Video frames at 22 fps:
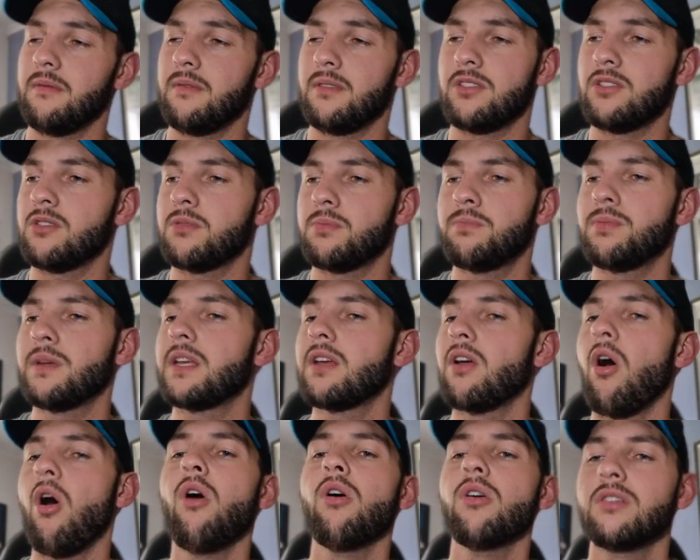Just
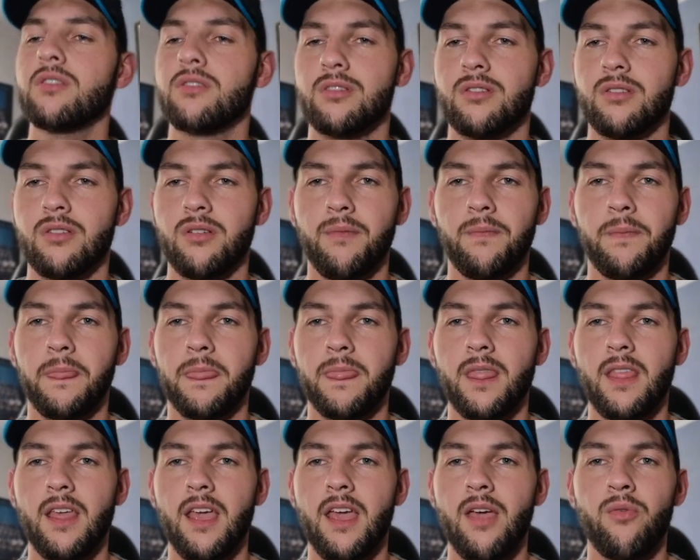because
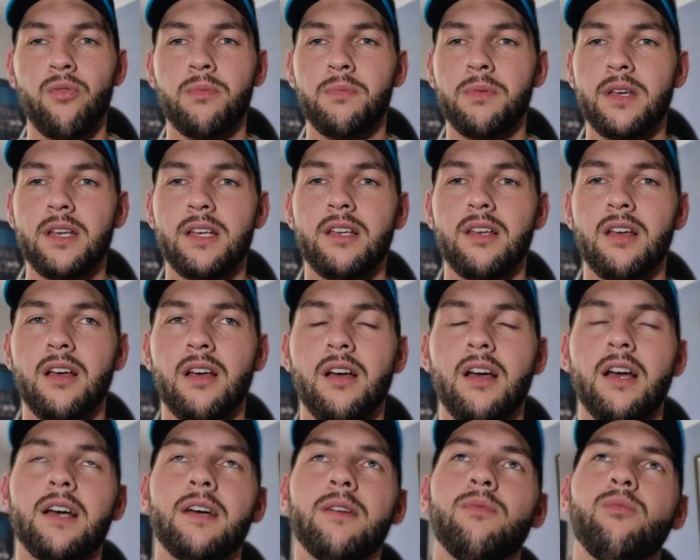it would be
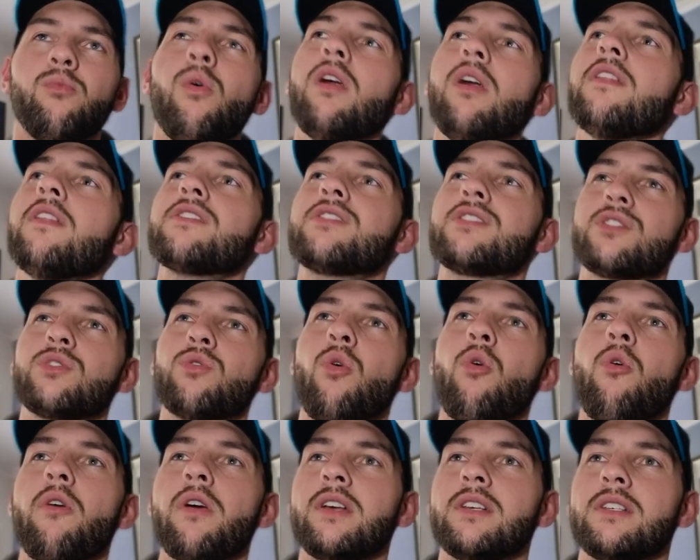one of the
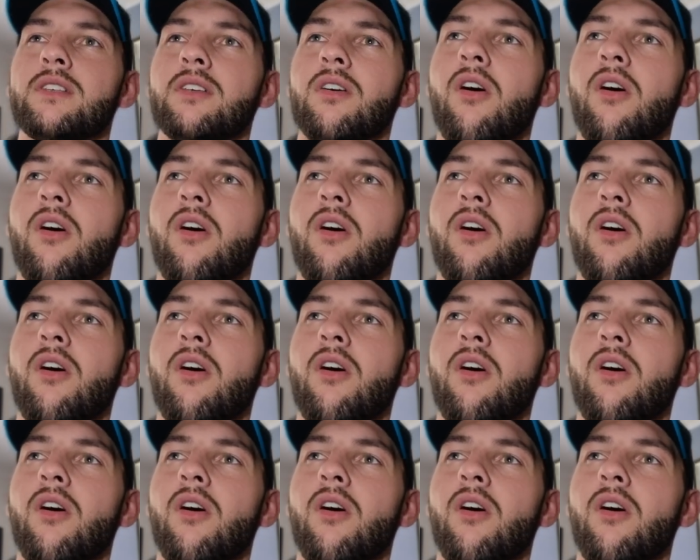stories